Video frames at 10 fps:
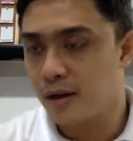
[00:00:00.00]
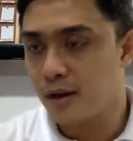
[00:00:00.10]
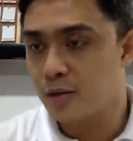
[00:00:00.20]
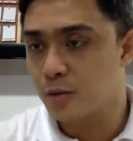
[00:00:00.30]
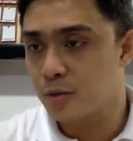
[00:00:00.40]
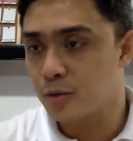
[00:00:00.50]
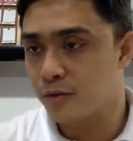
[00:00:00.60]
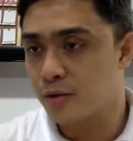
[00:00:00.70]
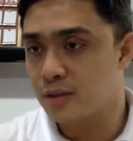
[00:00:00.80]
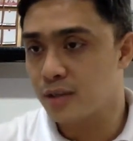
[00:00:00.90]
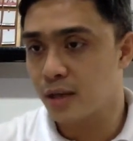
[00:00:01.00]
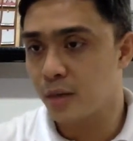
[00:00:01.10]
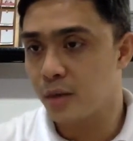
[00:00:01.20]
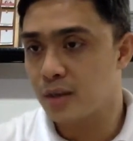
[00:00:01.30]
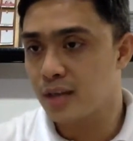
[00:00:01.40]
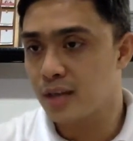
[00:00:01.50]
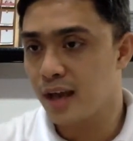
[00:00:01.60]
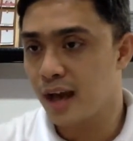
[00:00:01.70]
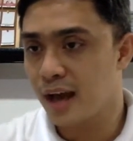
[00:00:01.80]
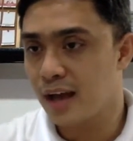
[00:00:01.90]
And so that's the first thing. I want to say
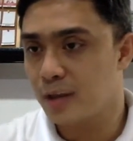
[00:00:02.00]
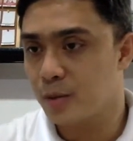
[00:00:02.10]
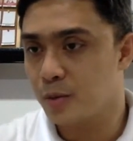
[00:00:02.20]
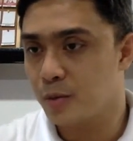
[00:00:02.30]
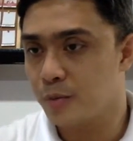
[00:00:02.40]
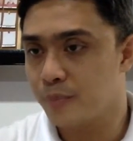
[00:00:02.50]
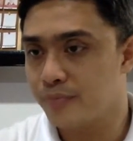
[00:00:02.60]
hi to